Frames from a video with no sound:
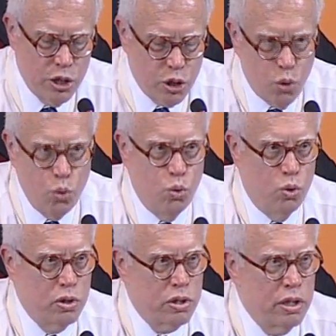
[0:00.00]

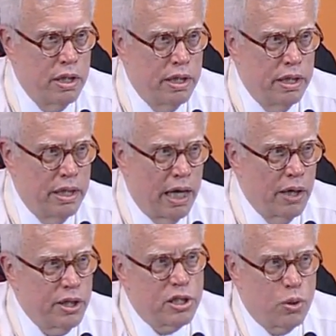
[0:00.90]
schools
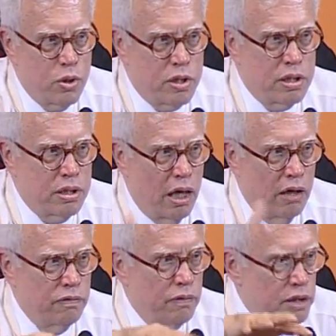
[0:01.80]
are the source
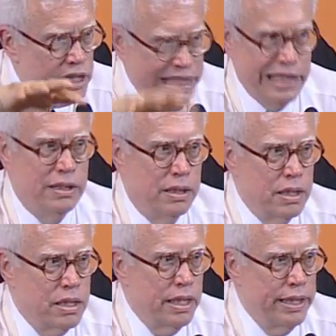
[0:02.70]
of
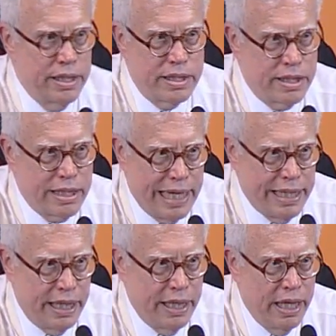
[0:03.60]
skills in the
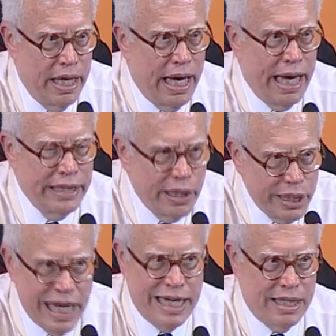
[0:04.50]
society, and they're
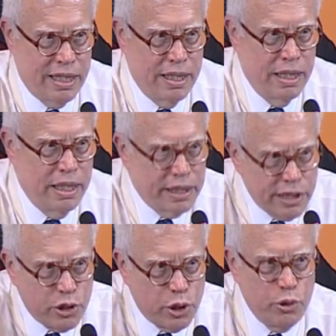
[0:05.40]
not. As
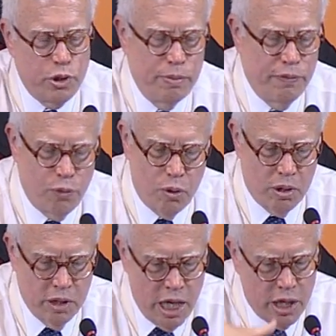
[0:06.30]
I showed you
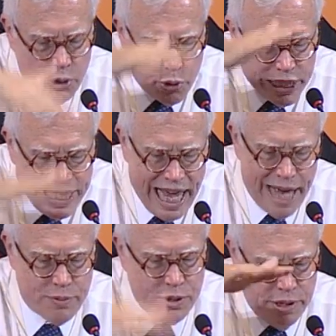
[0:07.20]
before, those
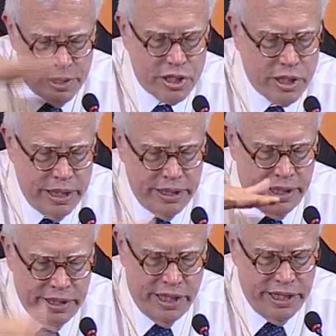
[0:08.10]
gaps in,
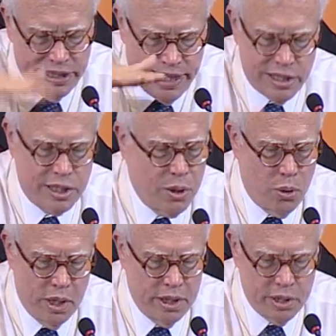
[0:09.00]
in, in test
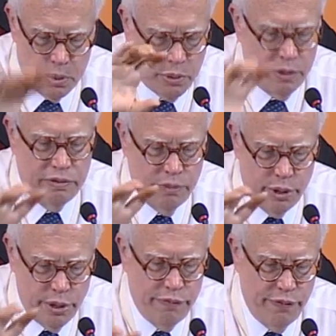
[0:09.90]
scores, which we,
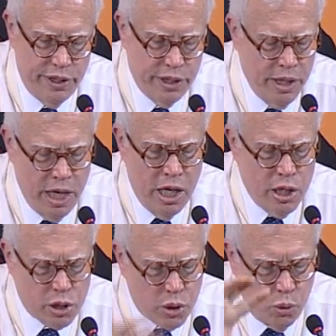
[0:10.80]
which we feature,
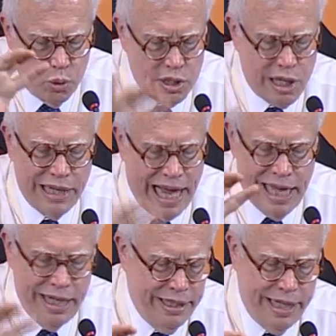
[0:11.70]
schools aren't
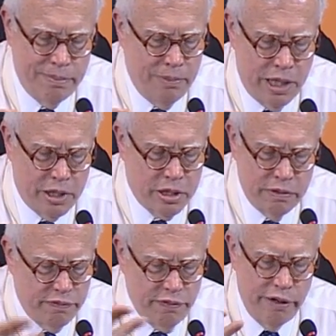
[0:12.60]
adding that much.
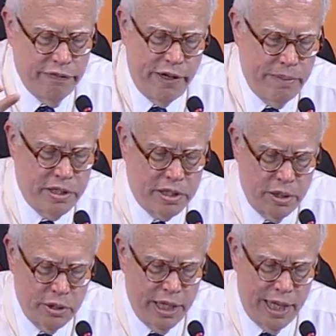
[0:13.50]
A very famous
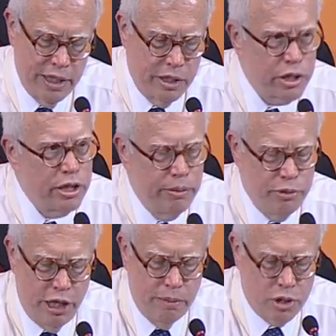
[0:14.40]
sociologist named
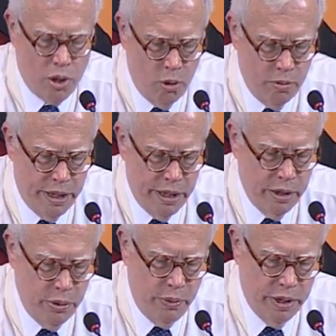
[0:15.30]
James Coleman,
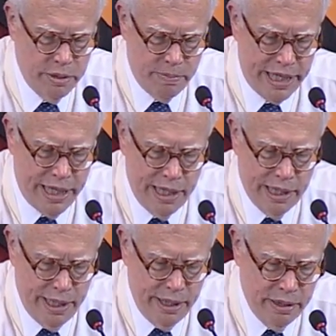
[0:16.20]
who was my
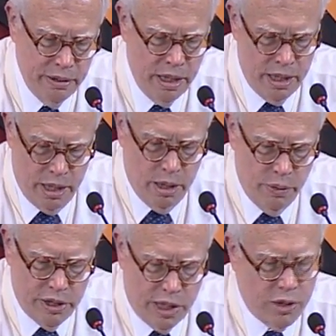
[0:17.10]
colleague, and
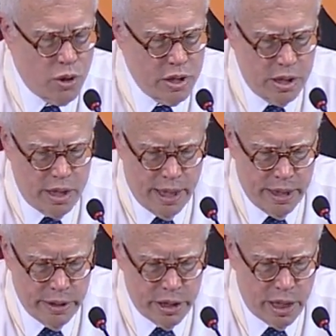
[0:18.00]
we taught courses
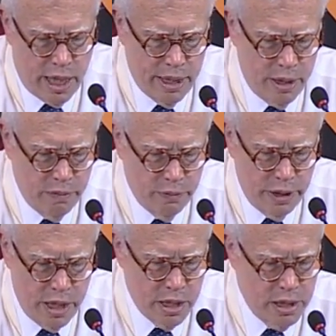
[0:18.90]
together at Chicago for
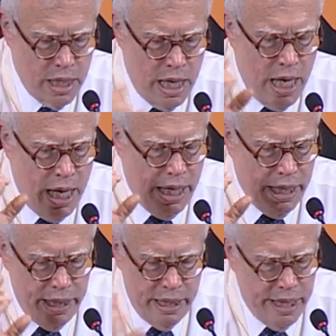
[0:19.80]
years,
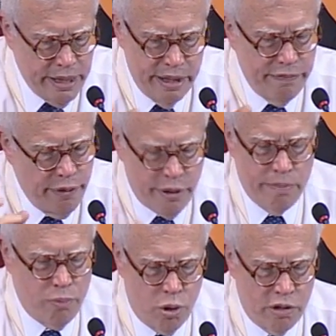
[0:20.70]
he had a very
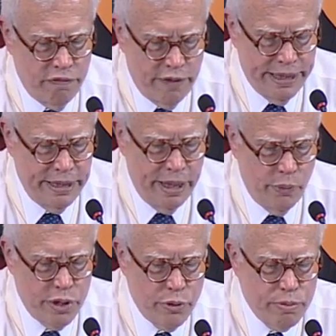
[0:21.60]
important finding,
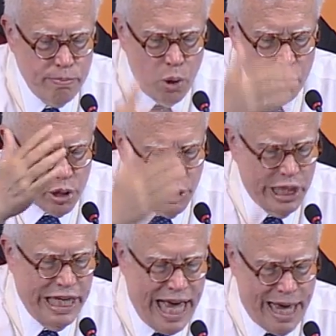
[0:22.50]
which was most of the
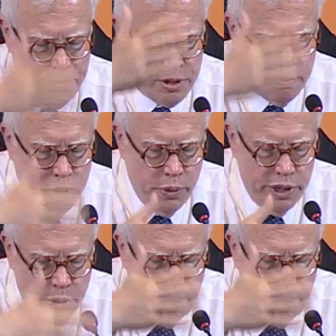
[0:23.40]
gaps between the